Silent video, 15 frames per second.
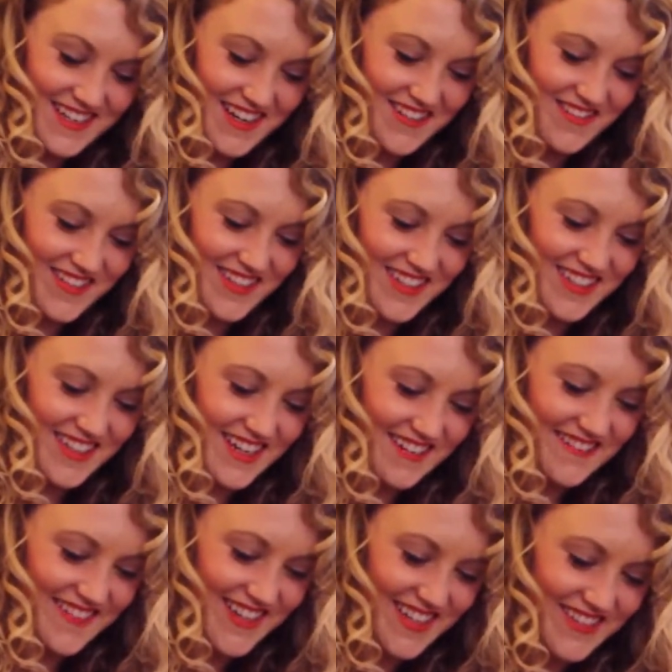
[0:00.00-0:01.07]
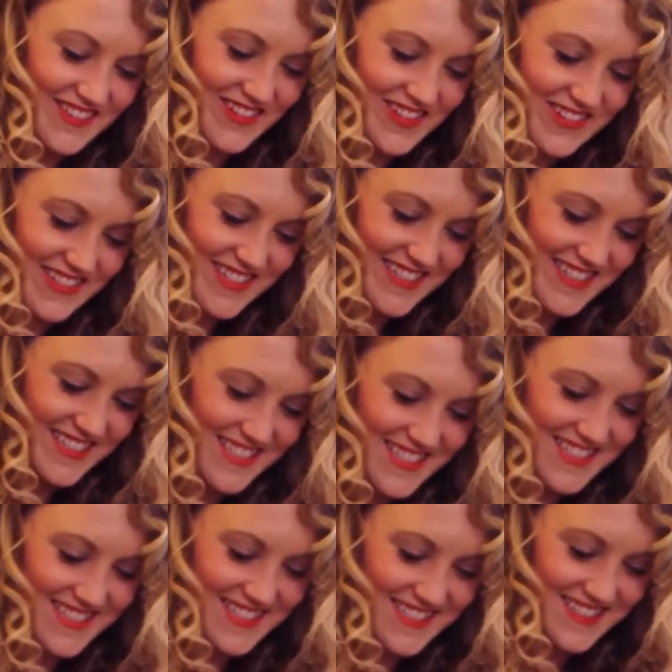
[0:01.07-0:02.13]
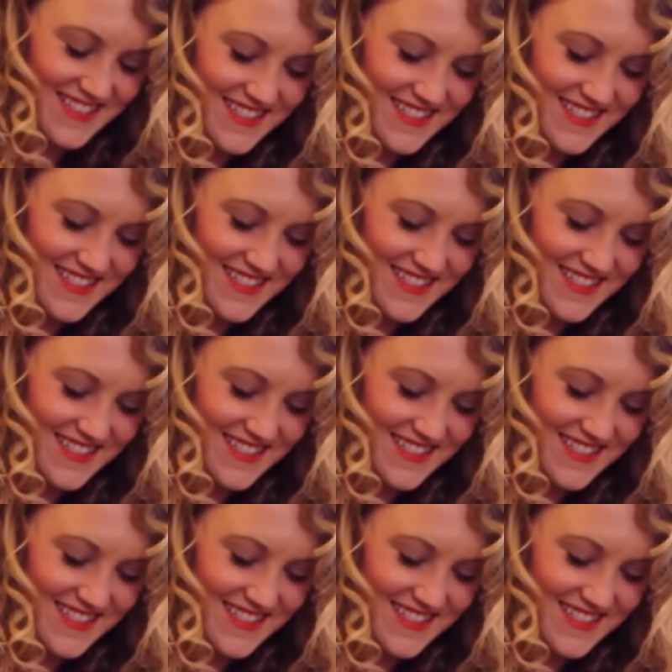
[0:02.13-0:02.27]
I'm really like a 5-year-old at heart.